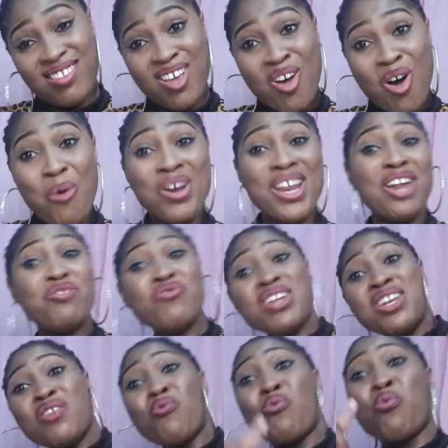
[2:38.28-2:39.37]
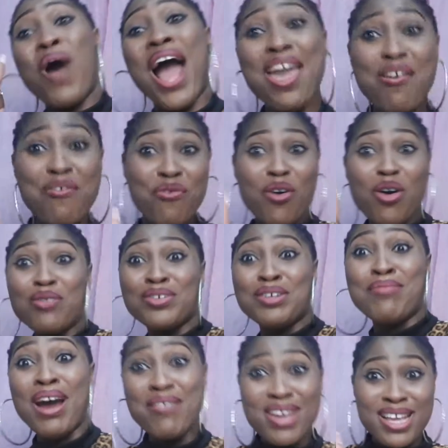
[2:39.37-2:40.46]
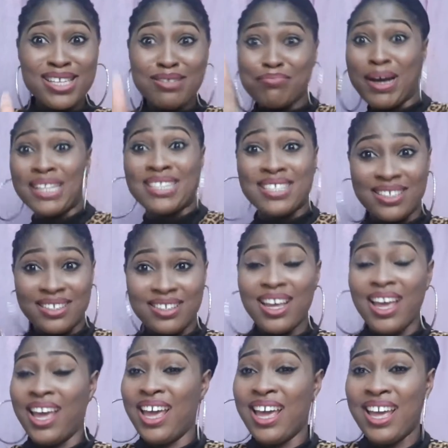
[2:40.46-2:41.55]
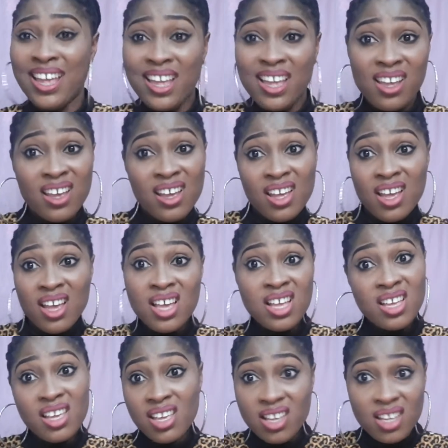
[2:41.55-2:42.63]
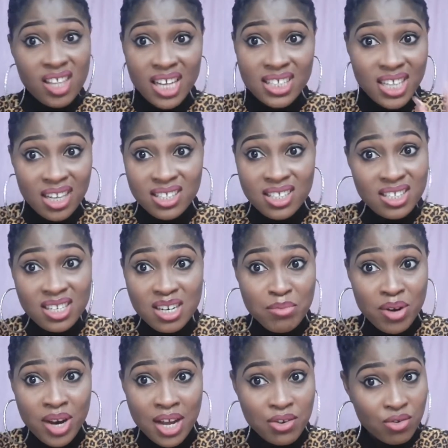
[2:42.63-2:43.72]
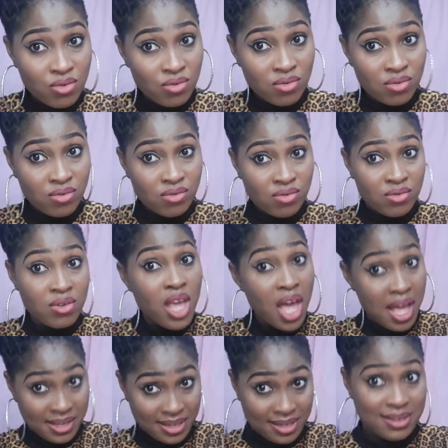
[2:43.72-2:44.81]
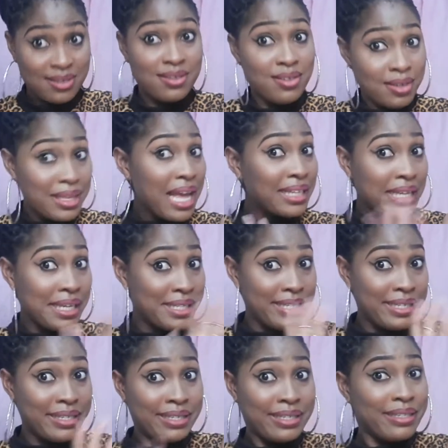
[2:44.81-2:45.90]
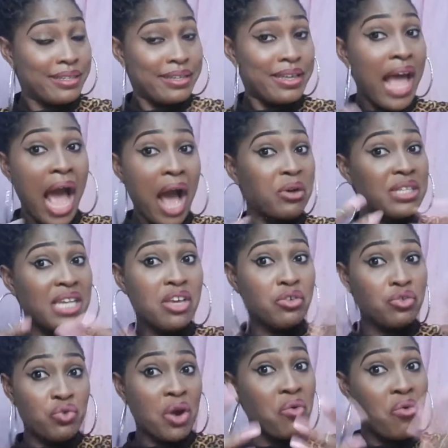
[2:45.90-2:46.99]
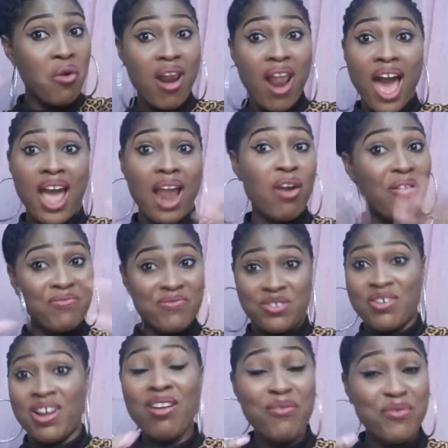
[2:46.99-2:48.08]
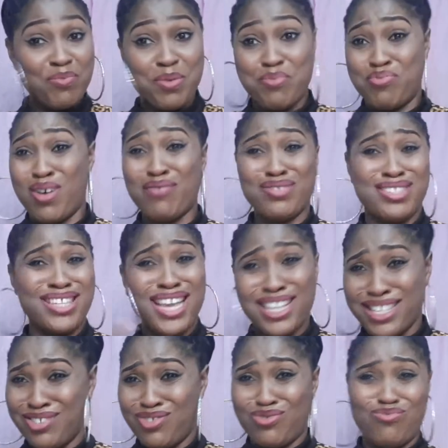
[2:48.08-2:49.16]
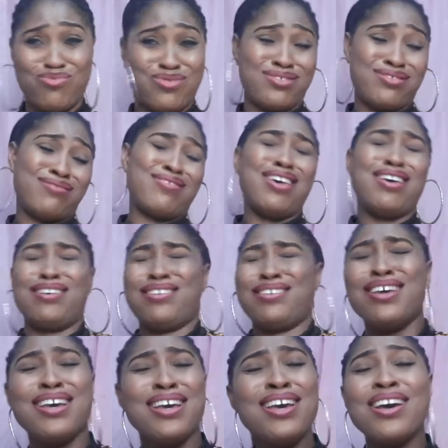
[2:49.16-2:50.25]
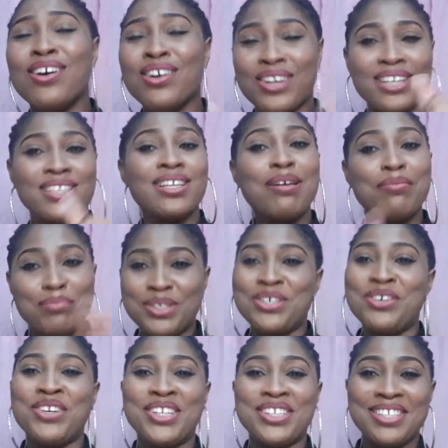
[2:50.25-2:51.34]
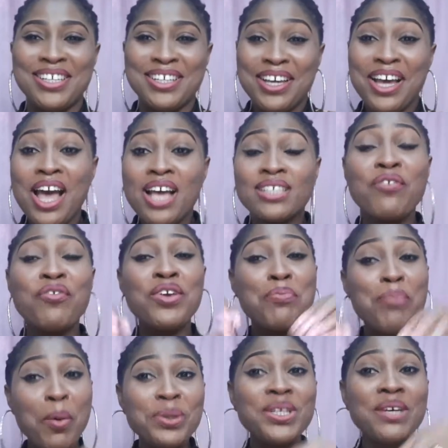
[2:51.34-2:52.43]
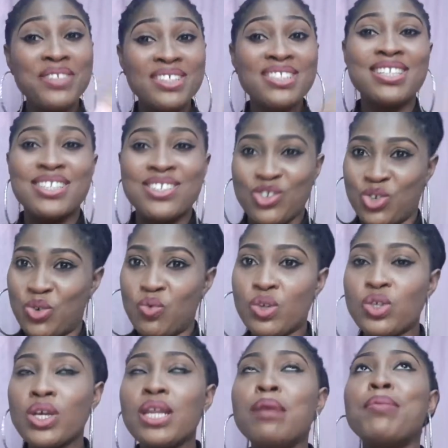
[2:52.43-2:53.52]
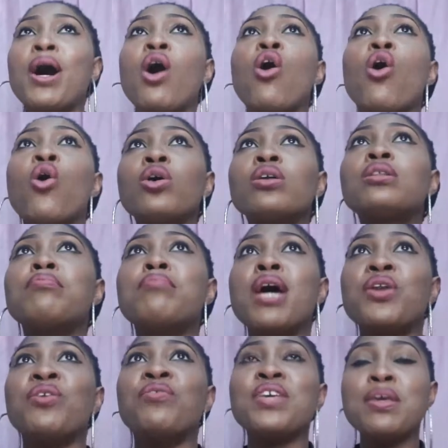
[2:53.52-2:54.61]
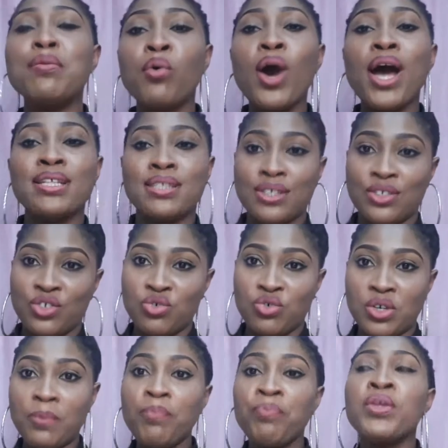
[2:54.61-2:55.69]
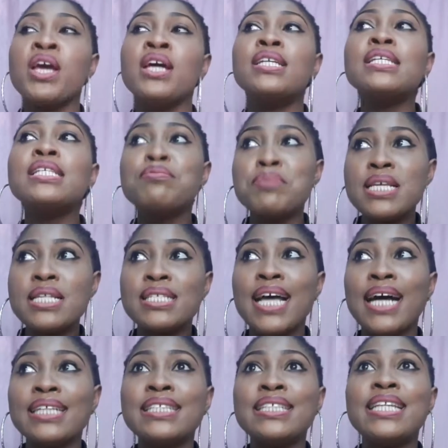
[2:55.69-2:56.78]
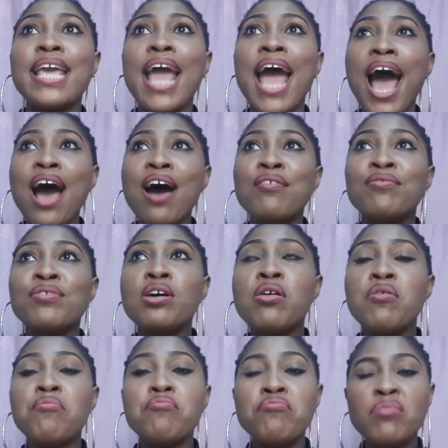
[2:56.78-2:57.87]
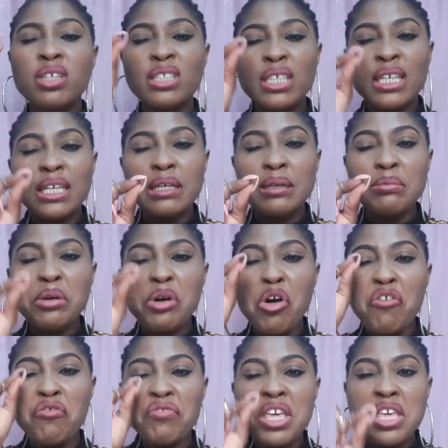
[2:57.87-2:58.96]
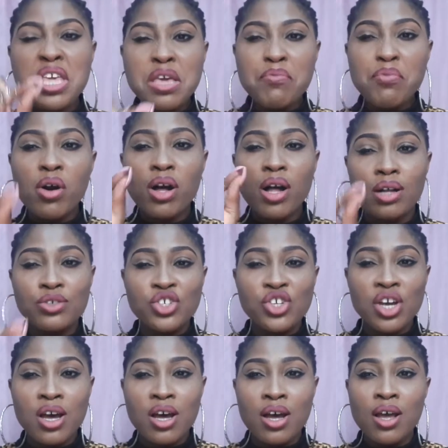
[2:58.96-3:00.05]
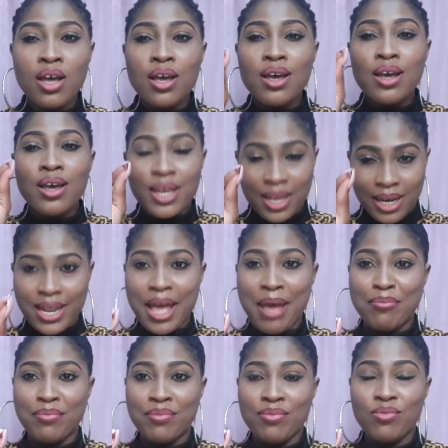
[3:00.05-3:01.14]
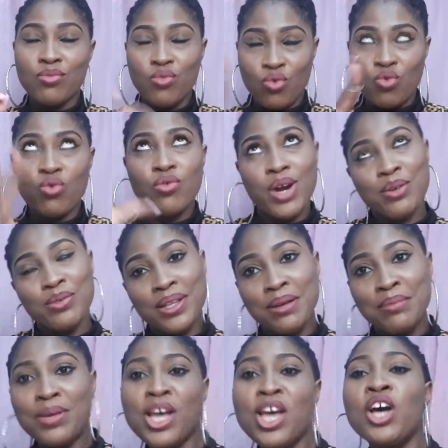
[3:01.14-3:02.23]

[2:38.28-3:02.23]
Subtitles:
Or when they're doing the wife of the marriage batting. That's how it is in Igbo land, though. Yes, that's how it is. I go tell you true, I'm not gonna lie. I love you people. I have to tell you the truth. Okay, so let me be serious. So for the purpose of this discussion, we're talking about all the men of Igbo ancestry. This means that they have a modicum of Igbo culture in them, all around them.